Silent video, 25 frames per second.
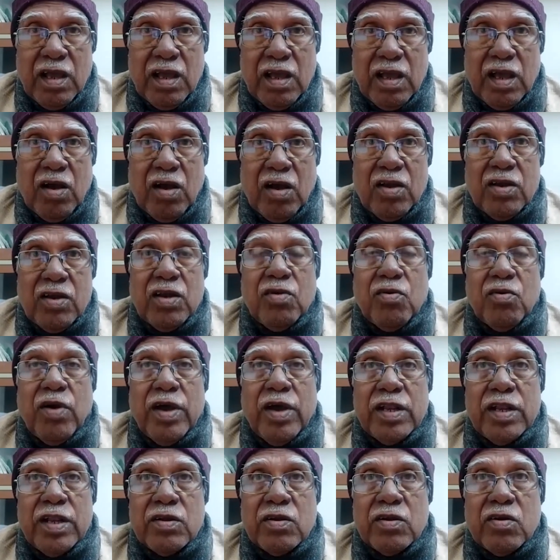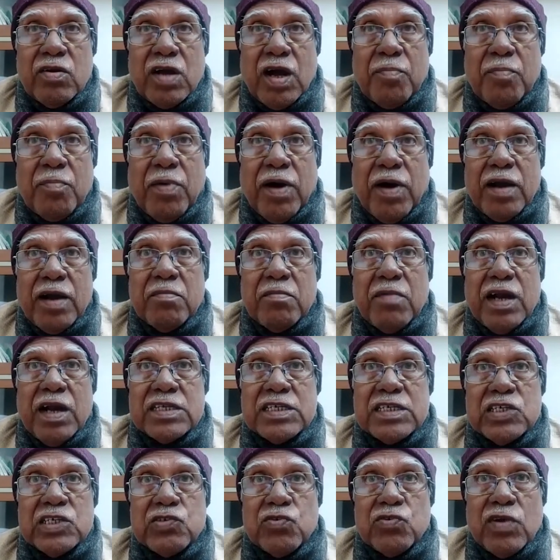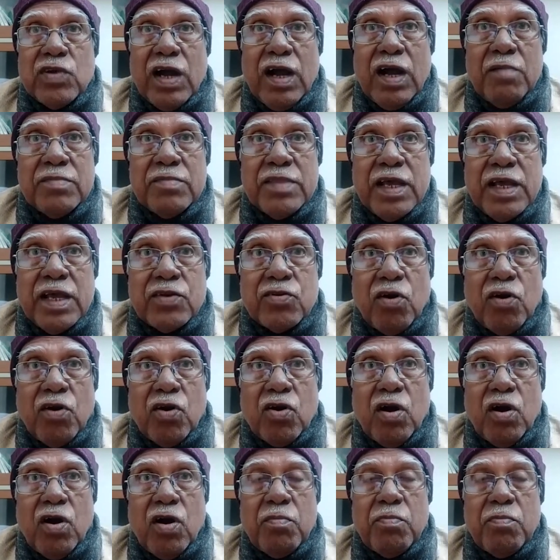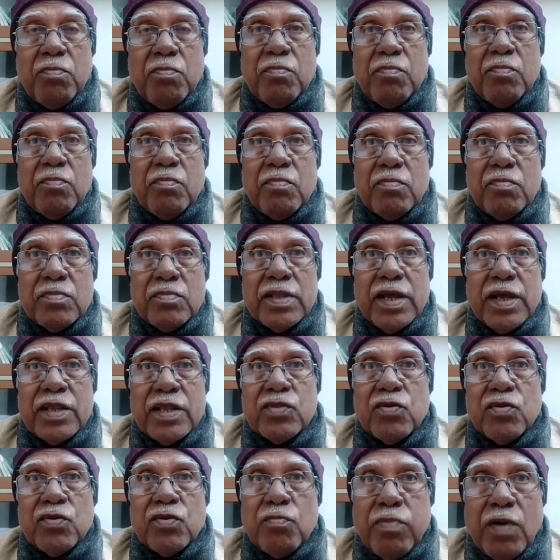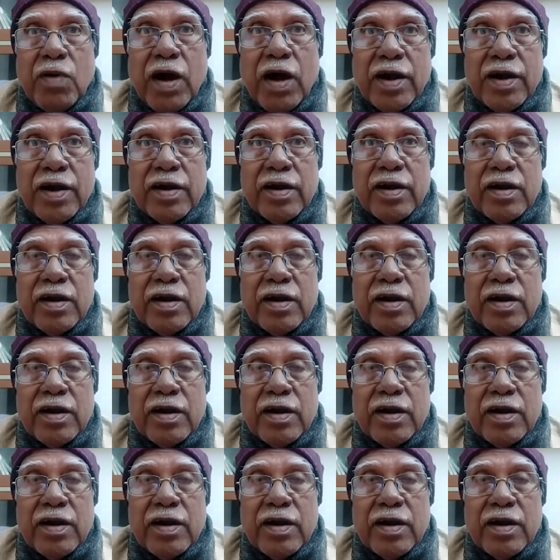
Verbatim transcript: Only when farmers issue come, they talk of there is no fund.